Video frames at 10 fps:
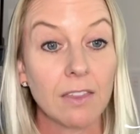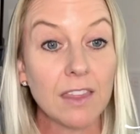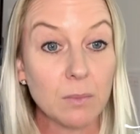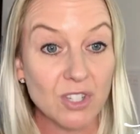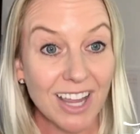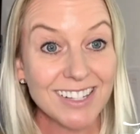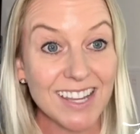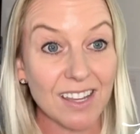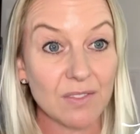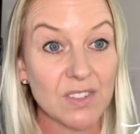the
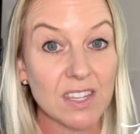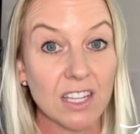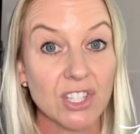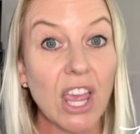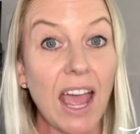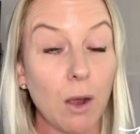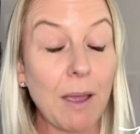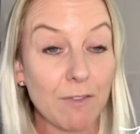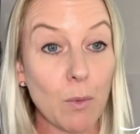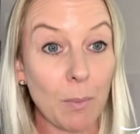objectives to help
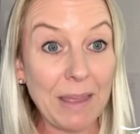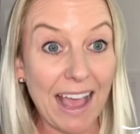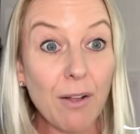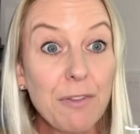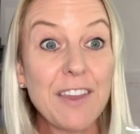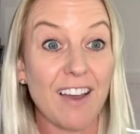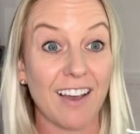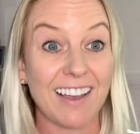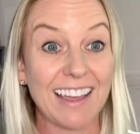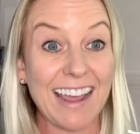everyone be
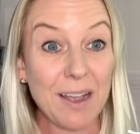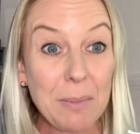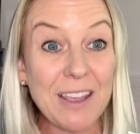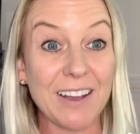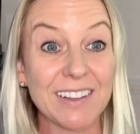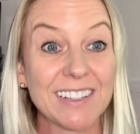healthier and happier.